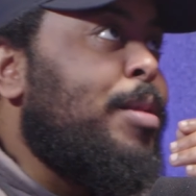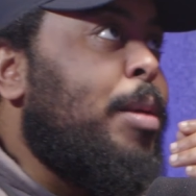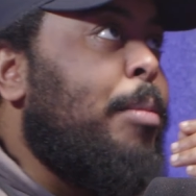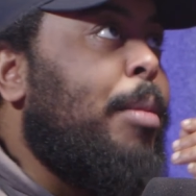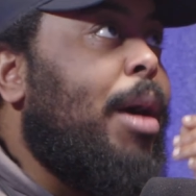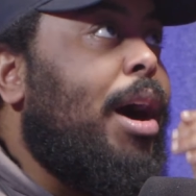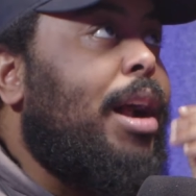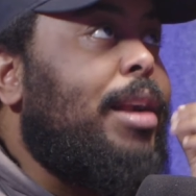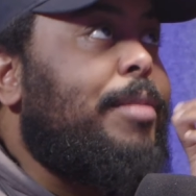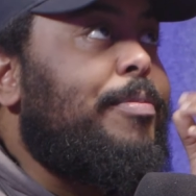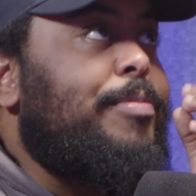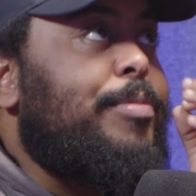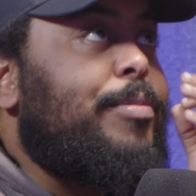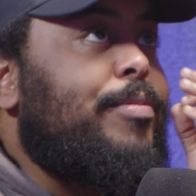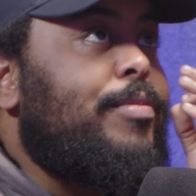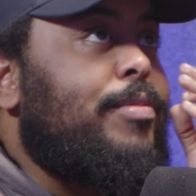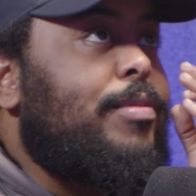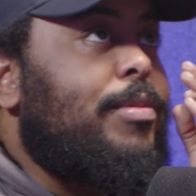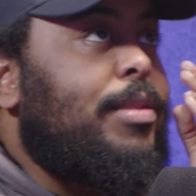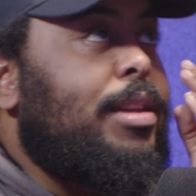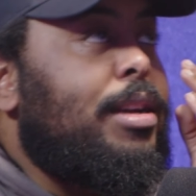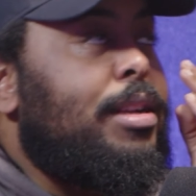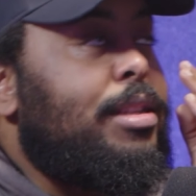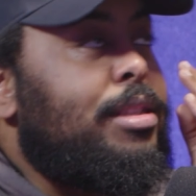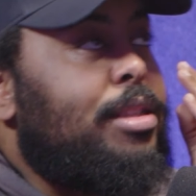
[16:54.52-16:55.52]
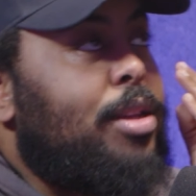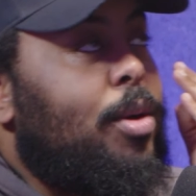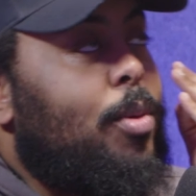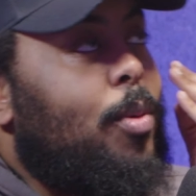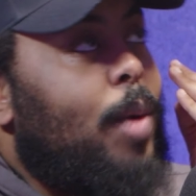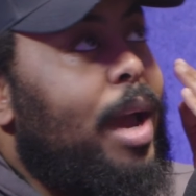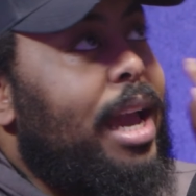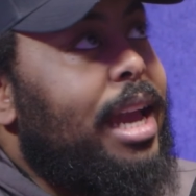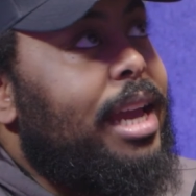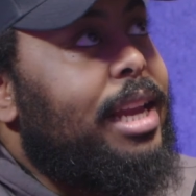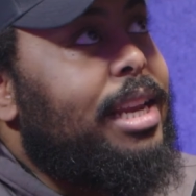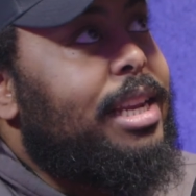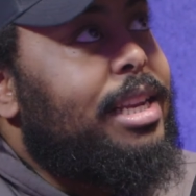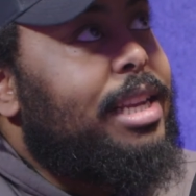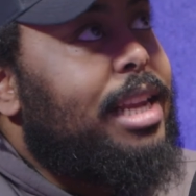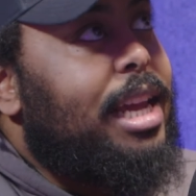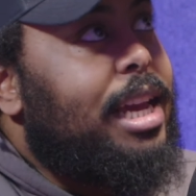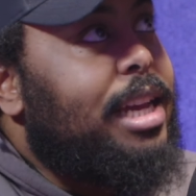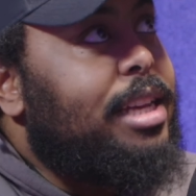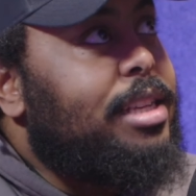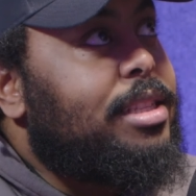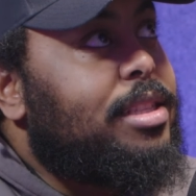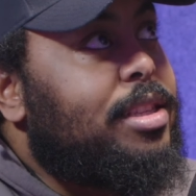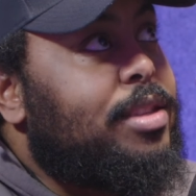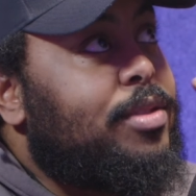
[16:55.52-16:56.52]
But the way
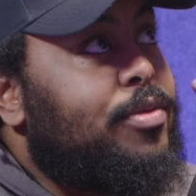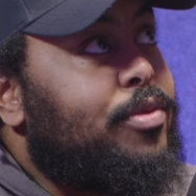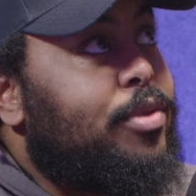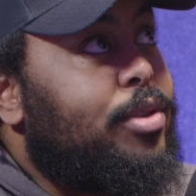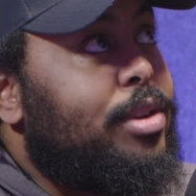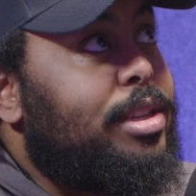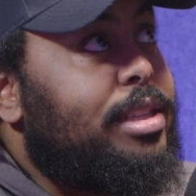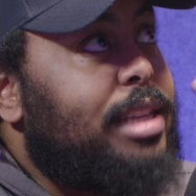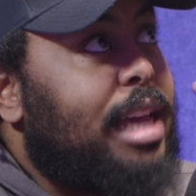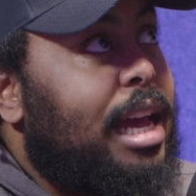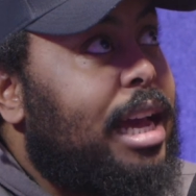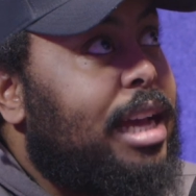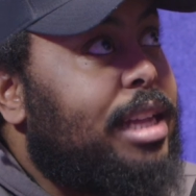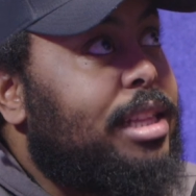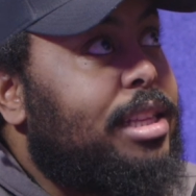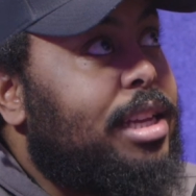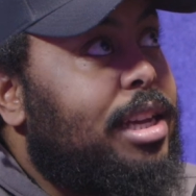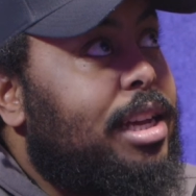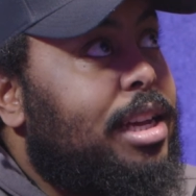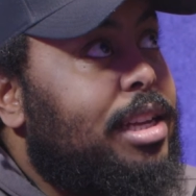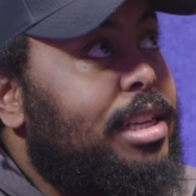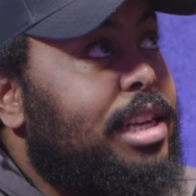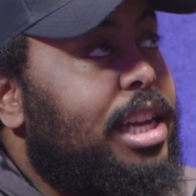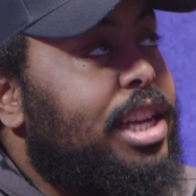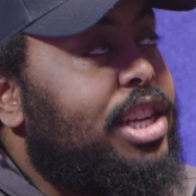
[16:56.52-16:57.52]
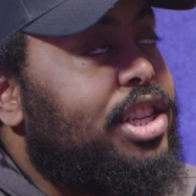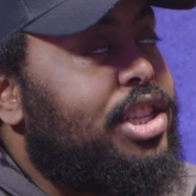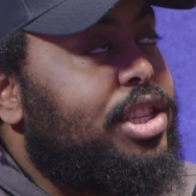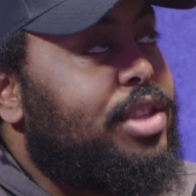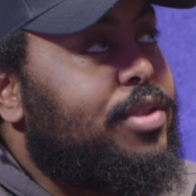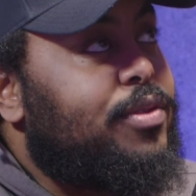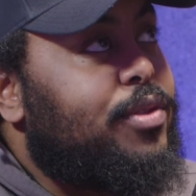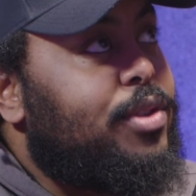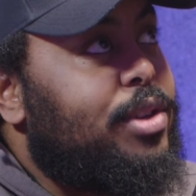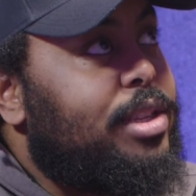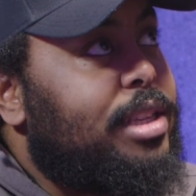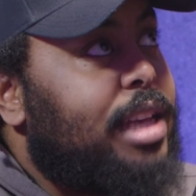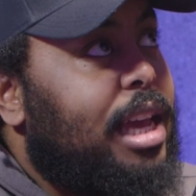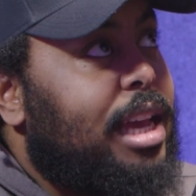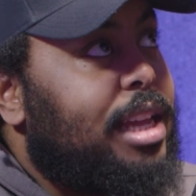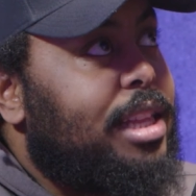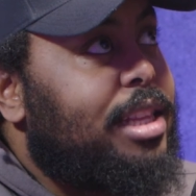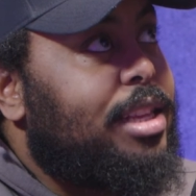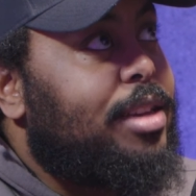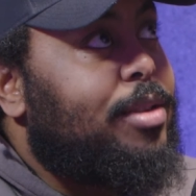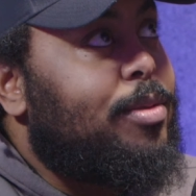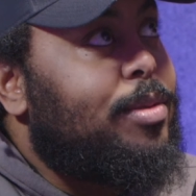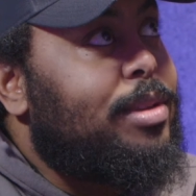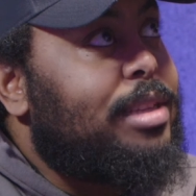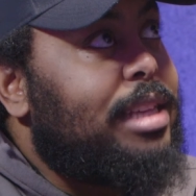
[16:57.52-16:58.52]
Ne Zha's voice actor
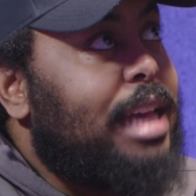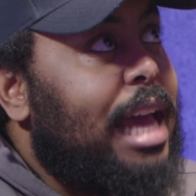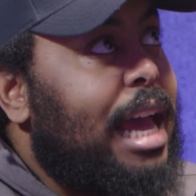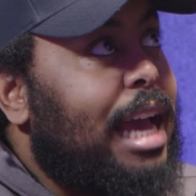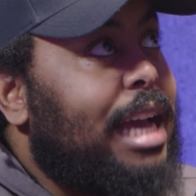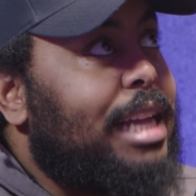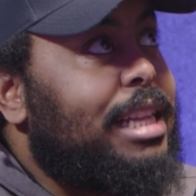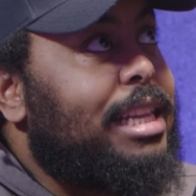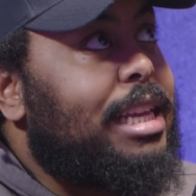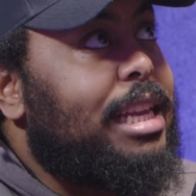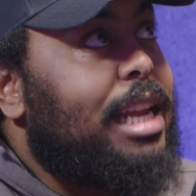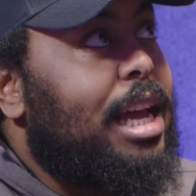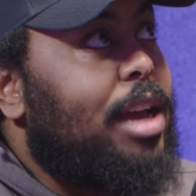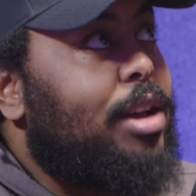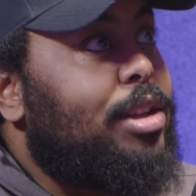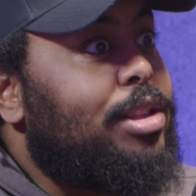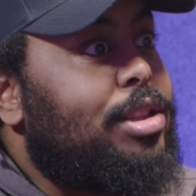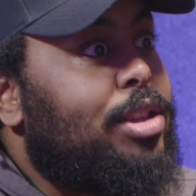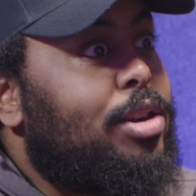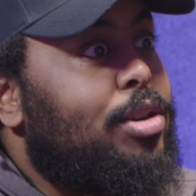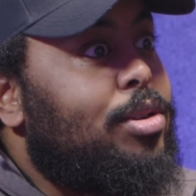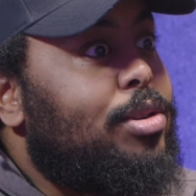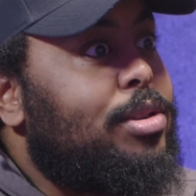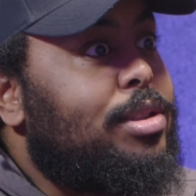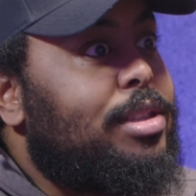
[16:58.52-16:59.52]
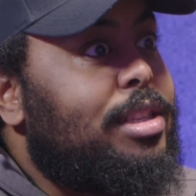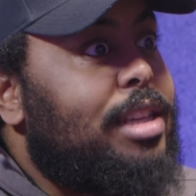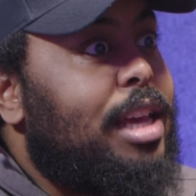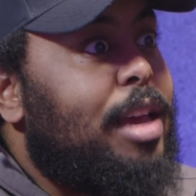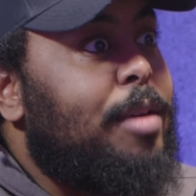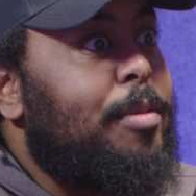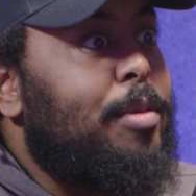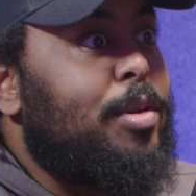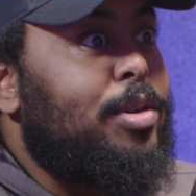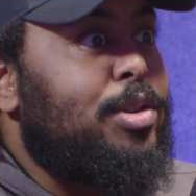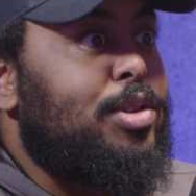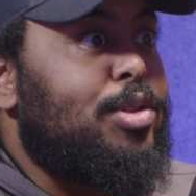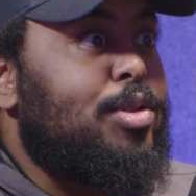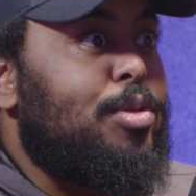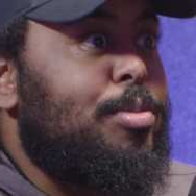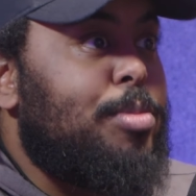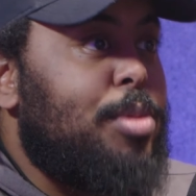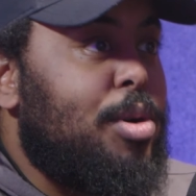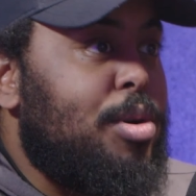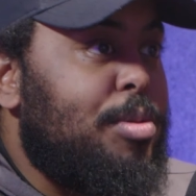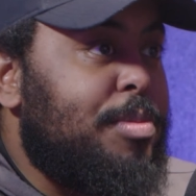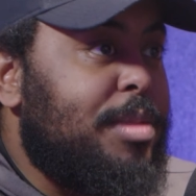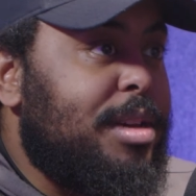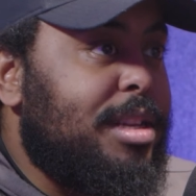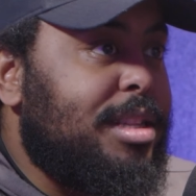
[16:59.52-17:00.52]
was acting out those emotional
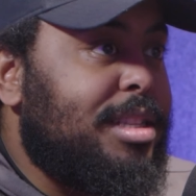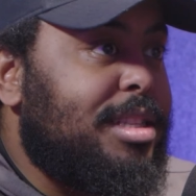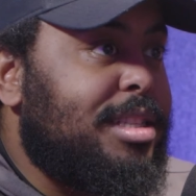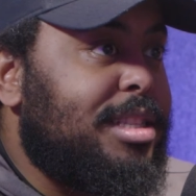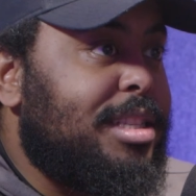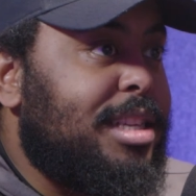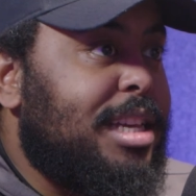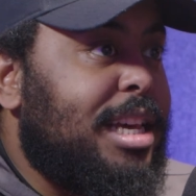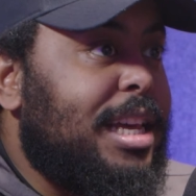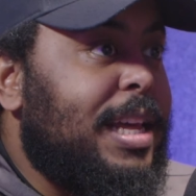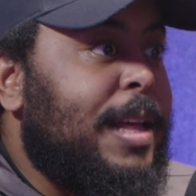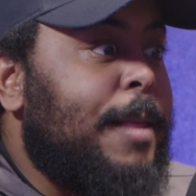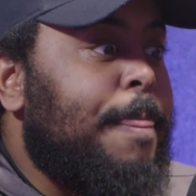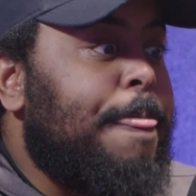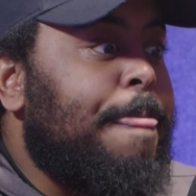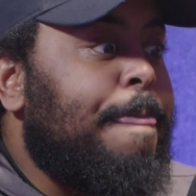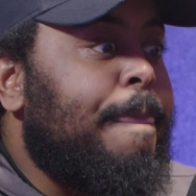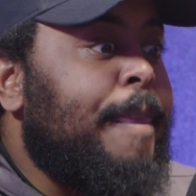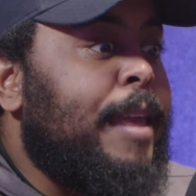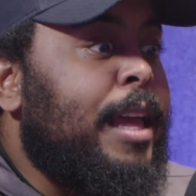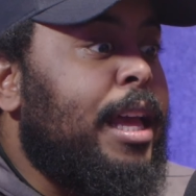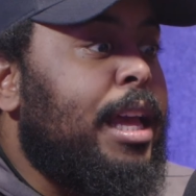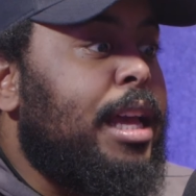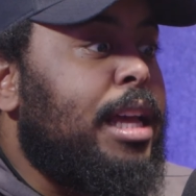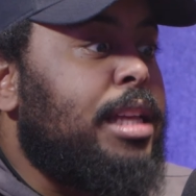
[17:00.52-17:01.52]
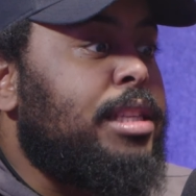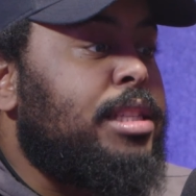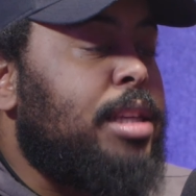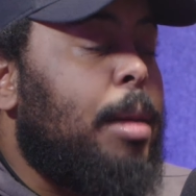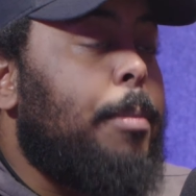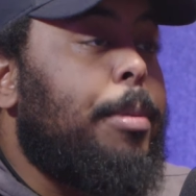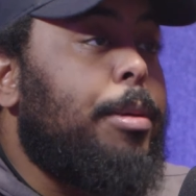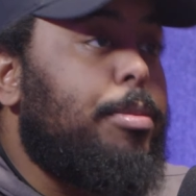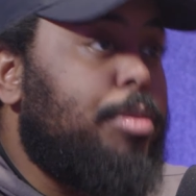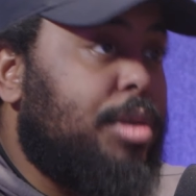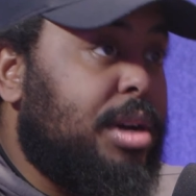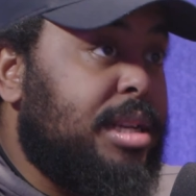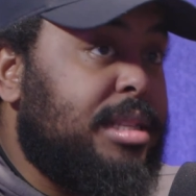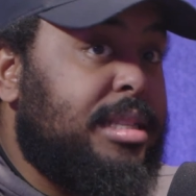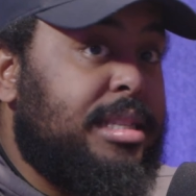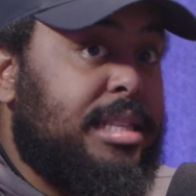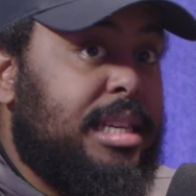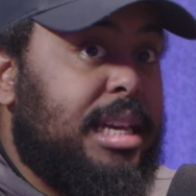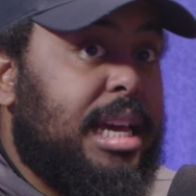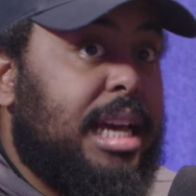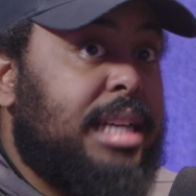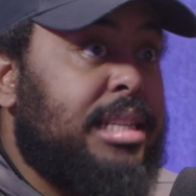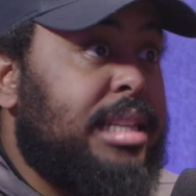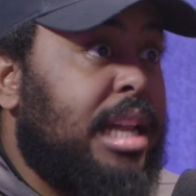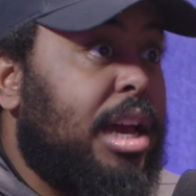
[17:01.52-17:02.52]
moments, some people could
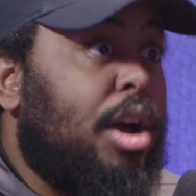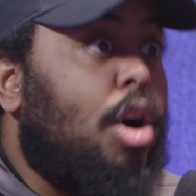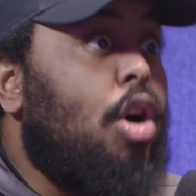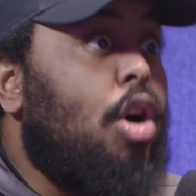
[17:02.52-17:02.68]
see it as like